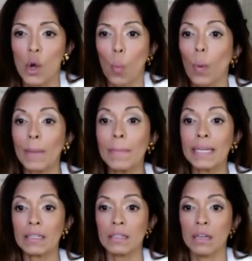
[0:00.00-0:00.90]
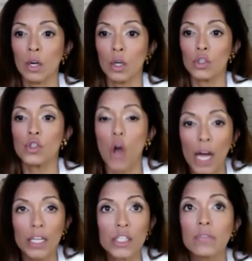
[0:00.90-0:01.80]
Women,
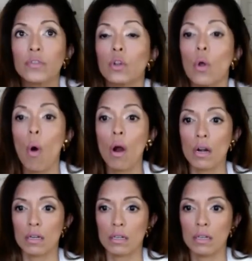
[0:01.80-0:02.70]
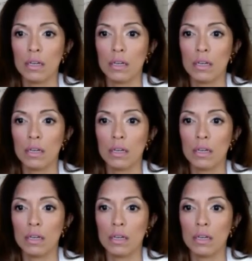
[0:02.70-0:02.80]
daughters of the Lord,